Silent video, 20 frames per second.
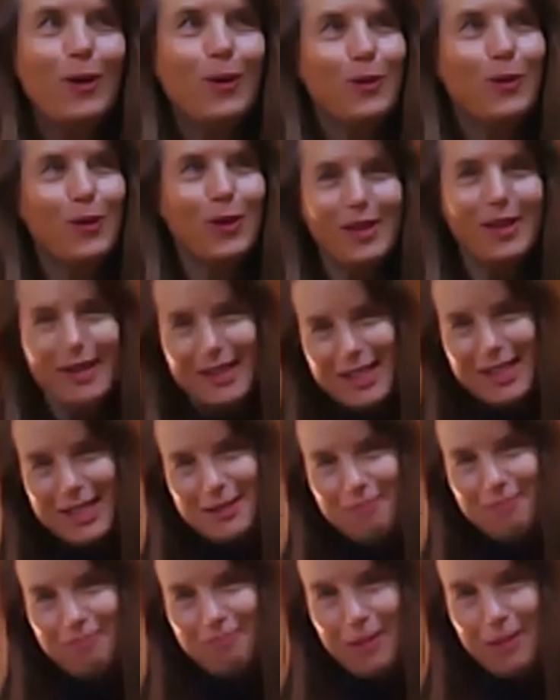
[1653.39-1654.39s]
goodness,
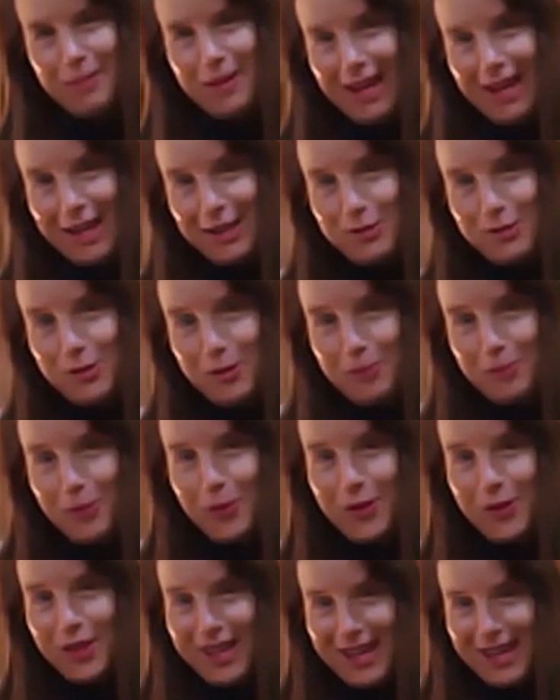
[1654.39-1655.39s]
maybe 100 more
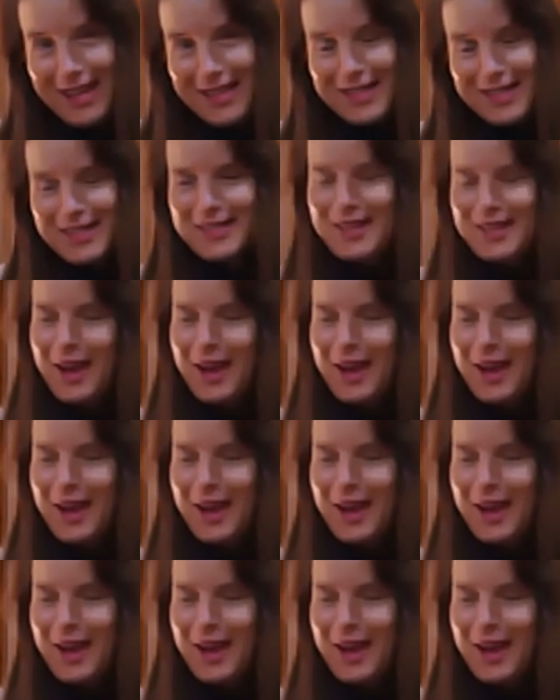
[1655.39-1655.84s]
years.